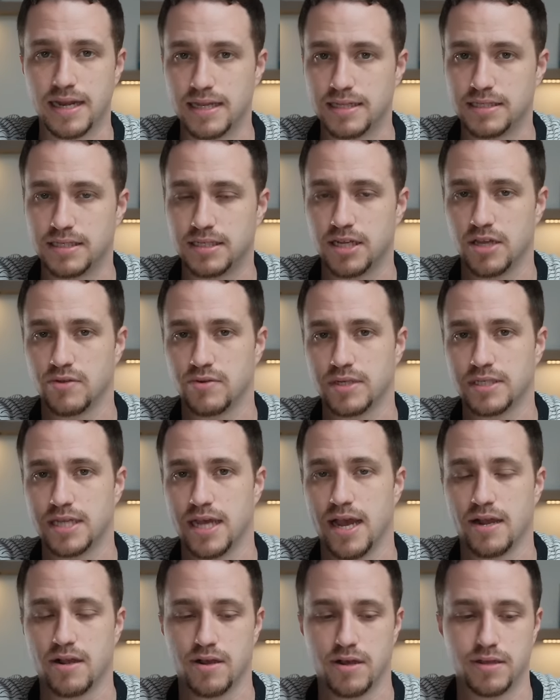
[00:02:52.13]
it's another
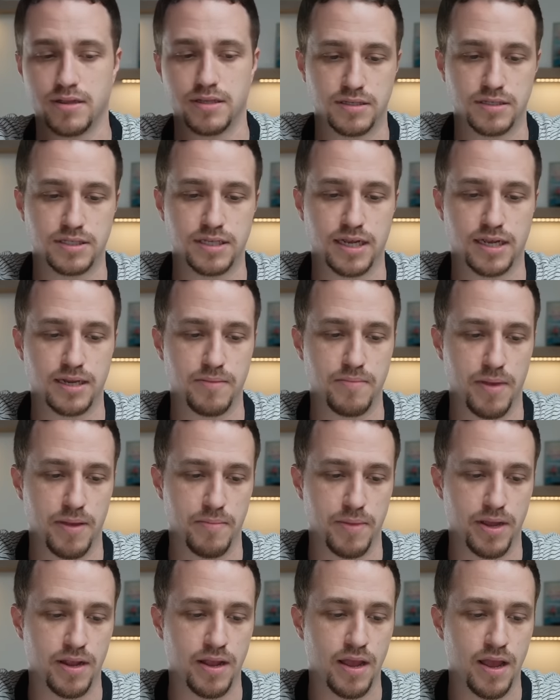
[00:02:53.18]
attack on the Second
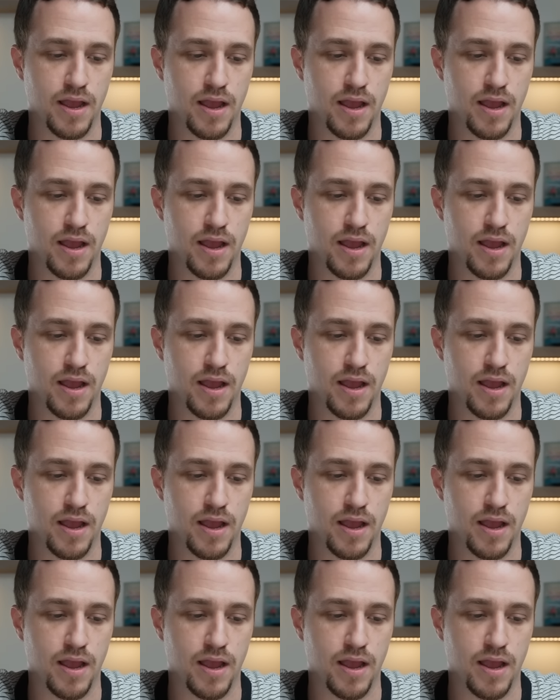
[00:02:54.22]
Amendment.